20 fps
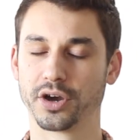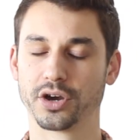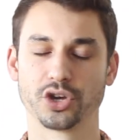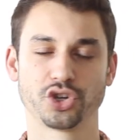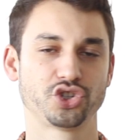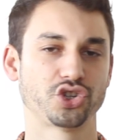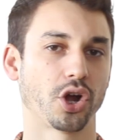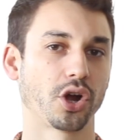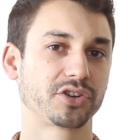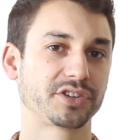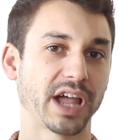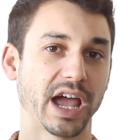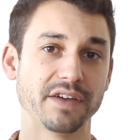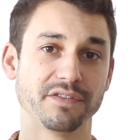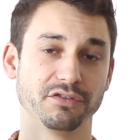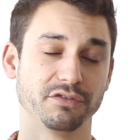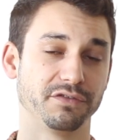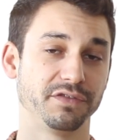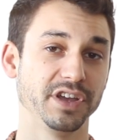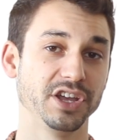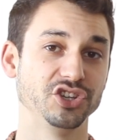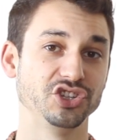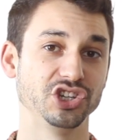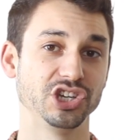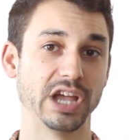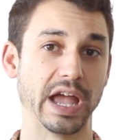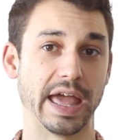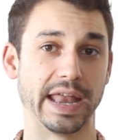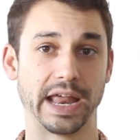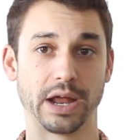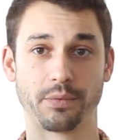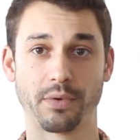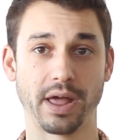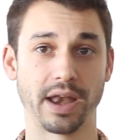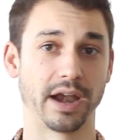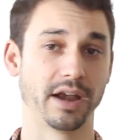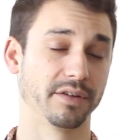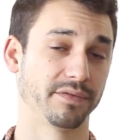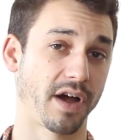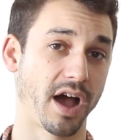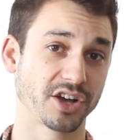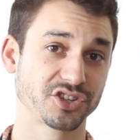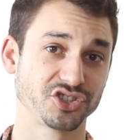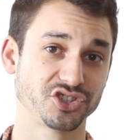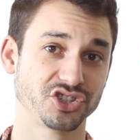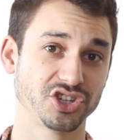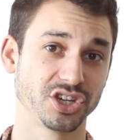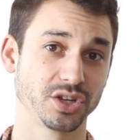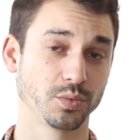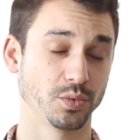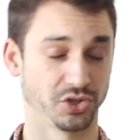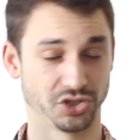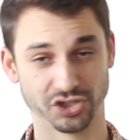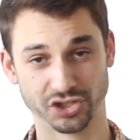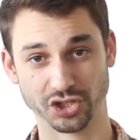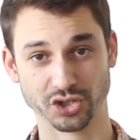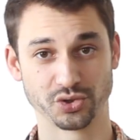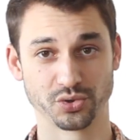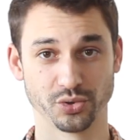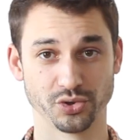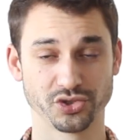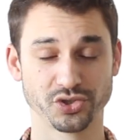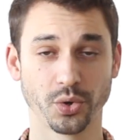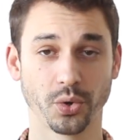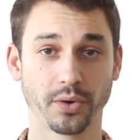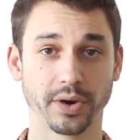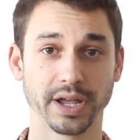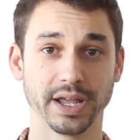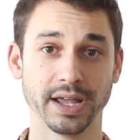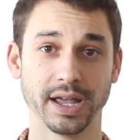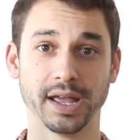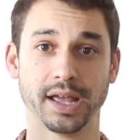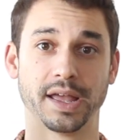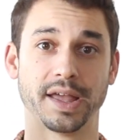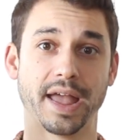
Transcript: on a shark dive in Fiji and I ran out of oxygen, which is a true story,